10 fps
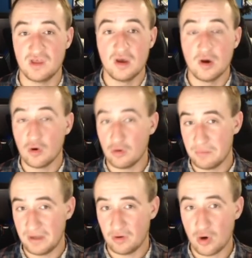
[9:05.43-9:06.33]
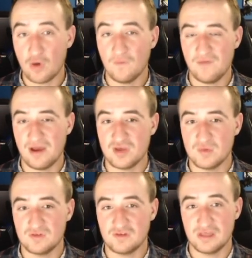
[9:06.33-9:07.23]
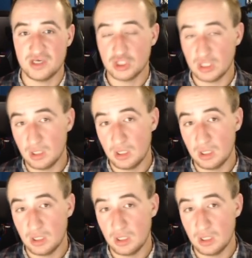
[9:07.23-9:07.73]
or better all value insulation.